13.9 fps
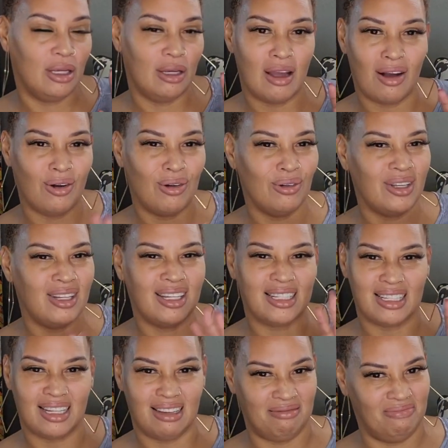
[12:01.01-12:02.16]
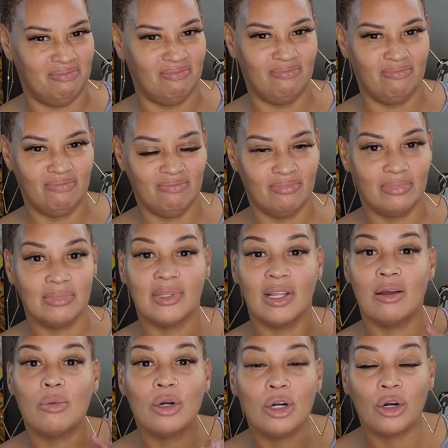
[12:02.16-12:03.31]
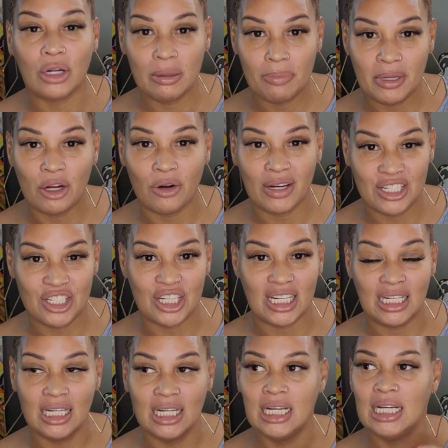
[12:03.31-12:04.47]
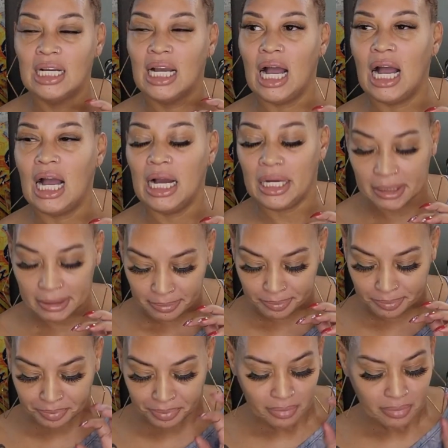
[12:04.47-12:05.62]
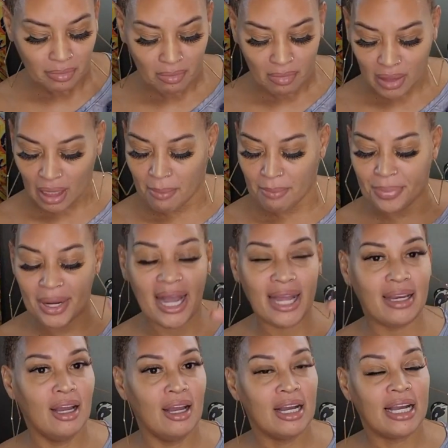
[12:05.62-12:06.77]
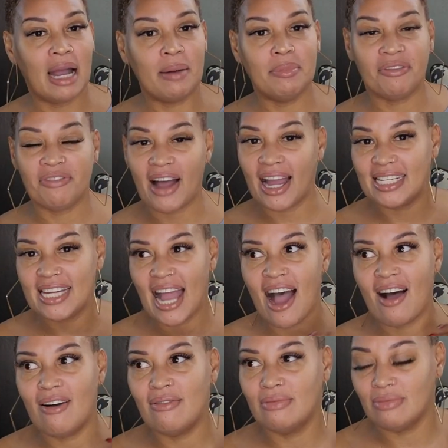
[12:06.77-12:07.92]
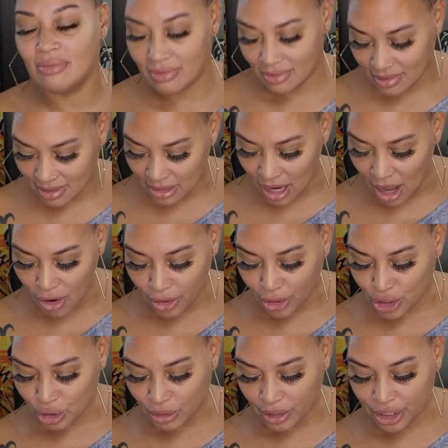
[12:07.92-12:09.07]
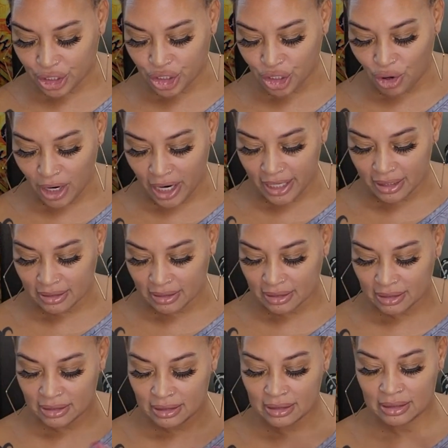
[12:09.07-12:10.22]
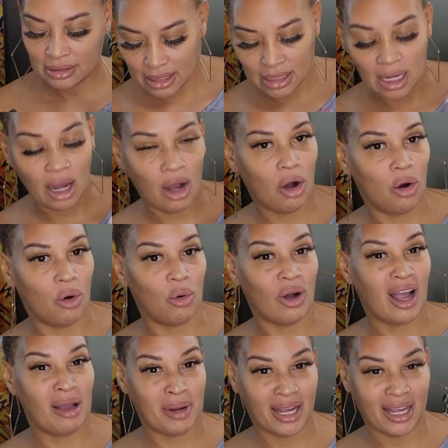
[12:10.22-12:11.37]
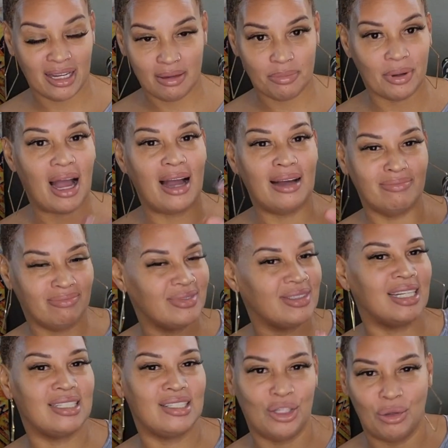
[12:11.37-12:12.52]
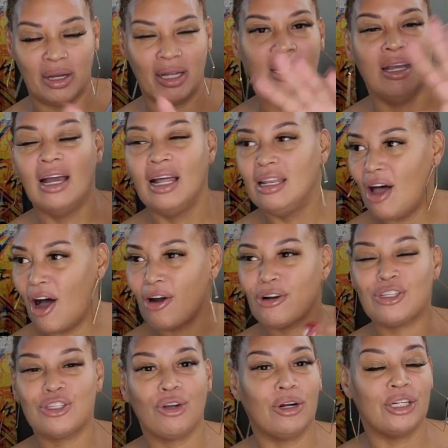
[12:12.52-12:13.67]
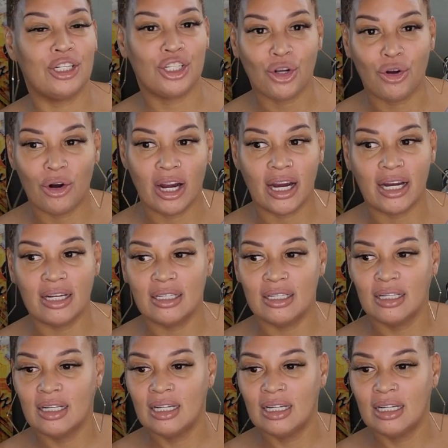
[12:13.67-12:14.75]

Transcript: you know, listen, real creepy, cringy. Um, but come to find out, longer story short, oh, am I getting, let's do it. Longer story short,